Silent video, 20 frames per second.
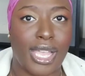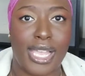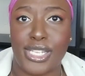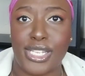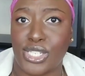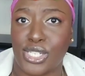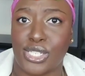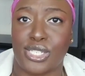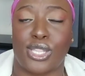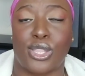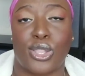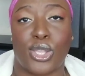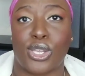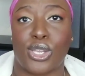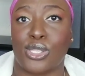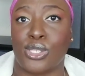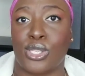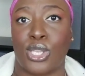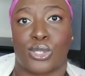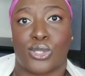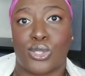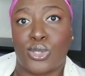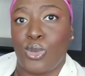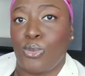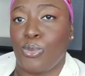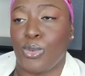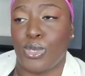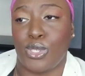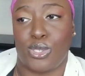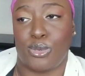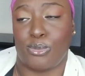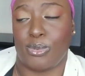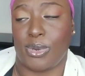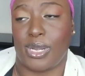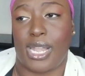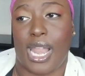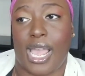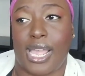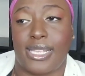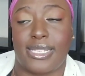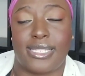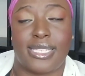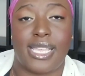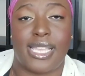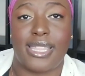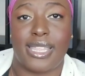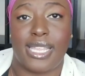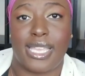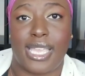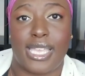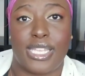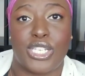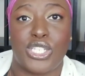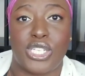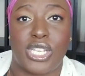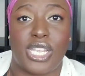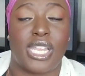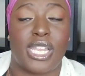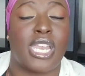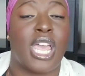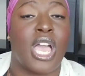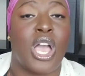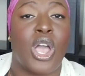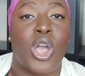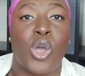it just looks super, super nice in the kitchen